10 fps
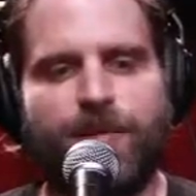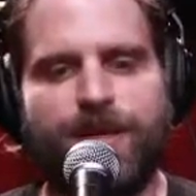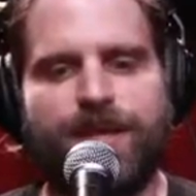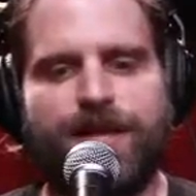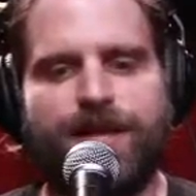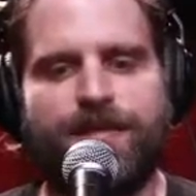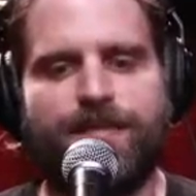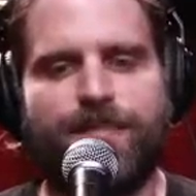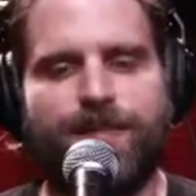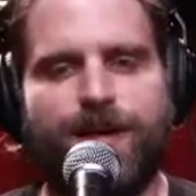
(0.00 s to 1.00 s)
We
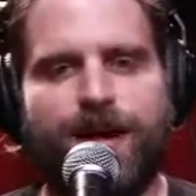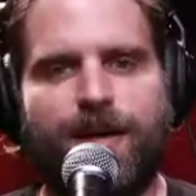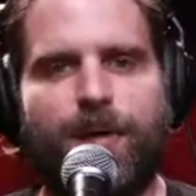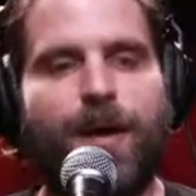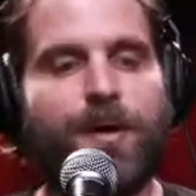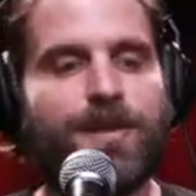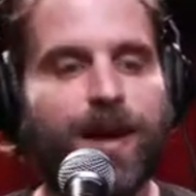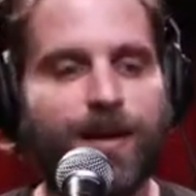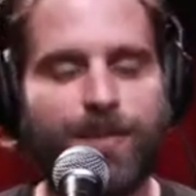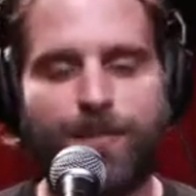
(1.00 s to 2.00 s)
I want to
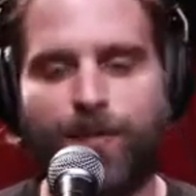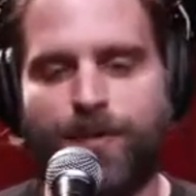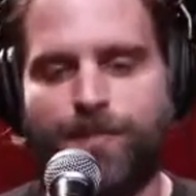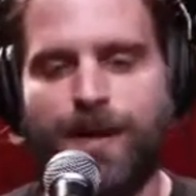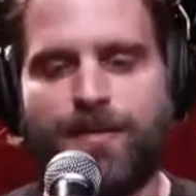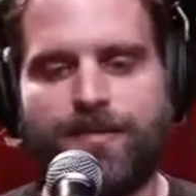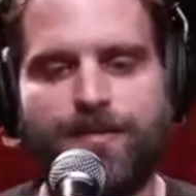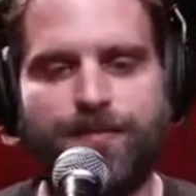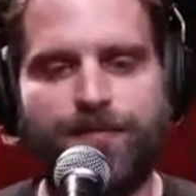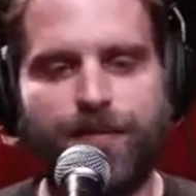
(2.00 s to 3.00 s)
talk a bit more about
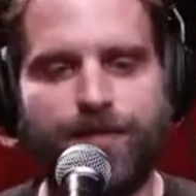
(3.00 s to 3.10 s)
the